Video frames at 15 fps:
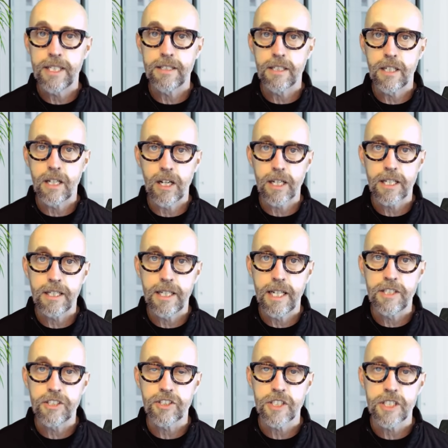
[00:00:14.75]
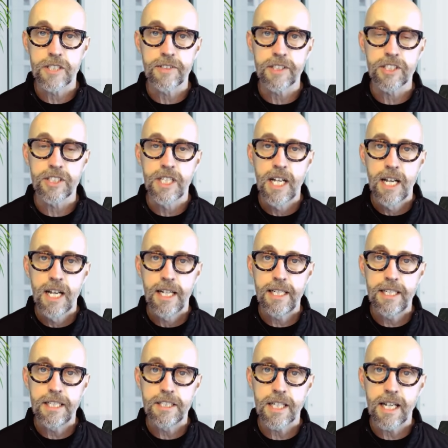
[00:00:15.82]
GlycanAge service
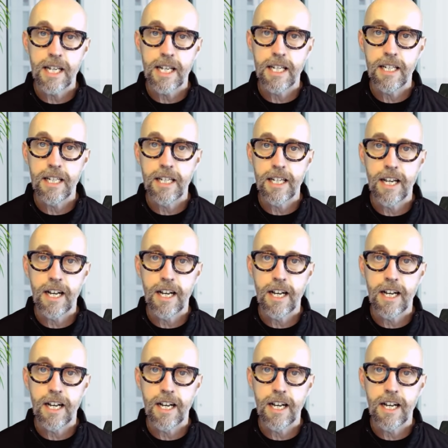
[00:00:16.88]
is a